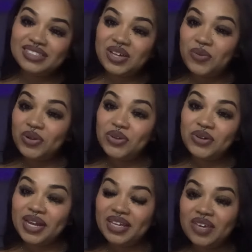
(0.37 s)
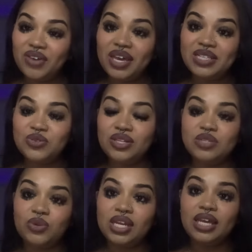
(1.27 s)
so we're going to go ahead and get right into
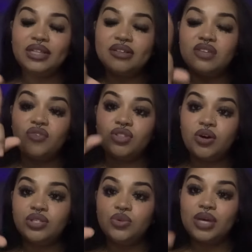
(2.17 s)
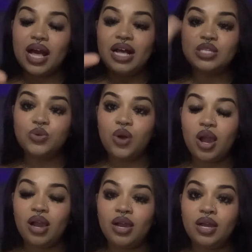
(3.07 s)
this reading. This is for those of you guys who
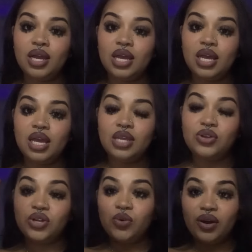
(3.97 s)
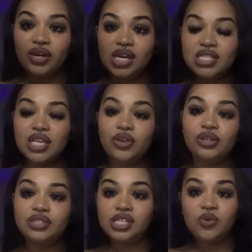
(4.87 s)
are, you're an Aquarius and you're
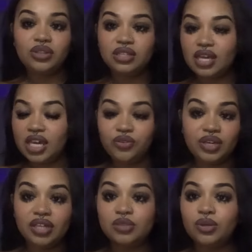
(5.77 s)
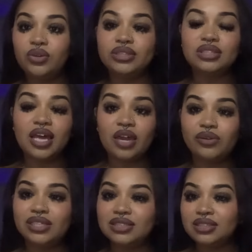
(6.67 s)
dealing with an Aries, whether it's an
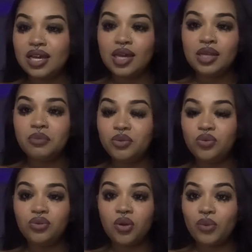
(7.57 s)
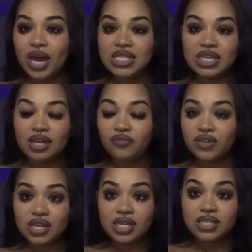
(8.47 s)
Aries sun, moon, rising,
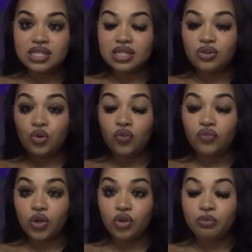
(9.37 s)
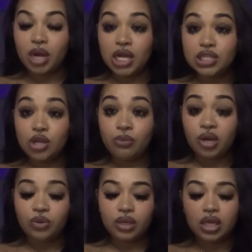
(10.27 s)
Venus, north node, Mars, or
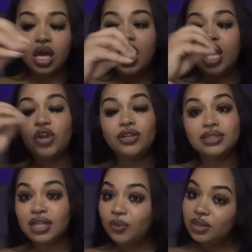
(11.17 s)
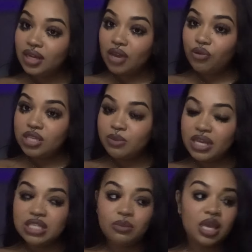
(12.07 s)
Mercury. You're dealing with an Aries
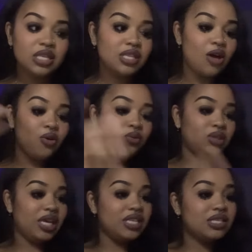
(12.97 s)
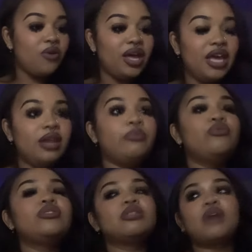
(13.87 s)
placement. So let's go ahead and
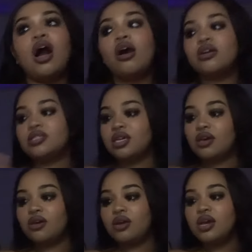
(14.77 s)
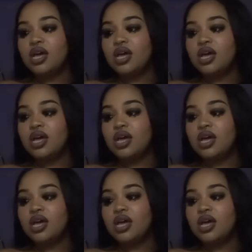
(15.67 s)
pull some cards here.